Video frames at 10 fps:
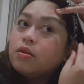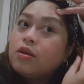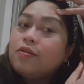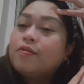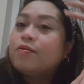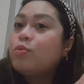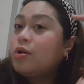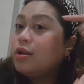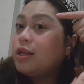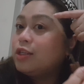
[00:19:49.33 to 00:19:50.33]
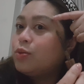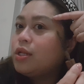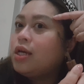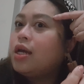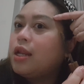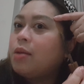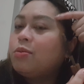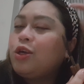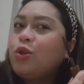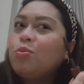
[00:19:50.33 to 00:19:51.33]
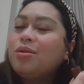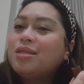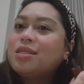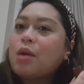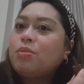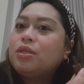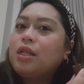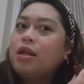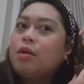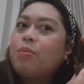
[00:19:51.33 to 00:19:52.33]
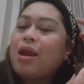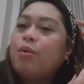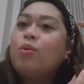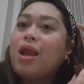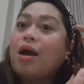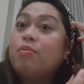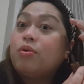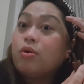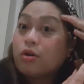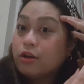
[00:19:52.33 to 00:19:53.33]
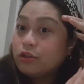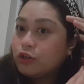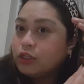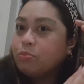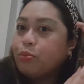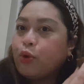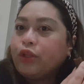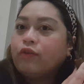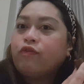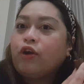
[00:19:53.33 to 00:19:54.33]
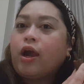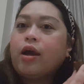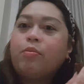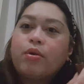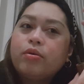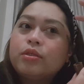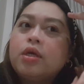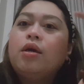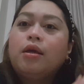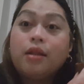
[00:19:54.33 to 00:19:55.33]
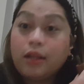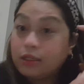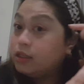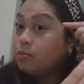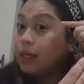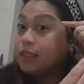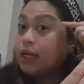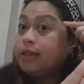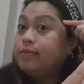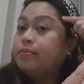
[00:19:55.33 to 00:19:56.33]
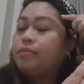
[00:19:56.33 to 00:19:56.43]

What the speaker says: This one is really an empty. You know, may sasabi sila na parang wala kang buhok on a certain point of your eyebrows. This is my side.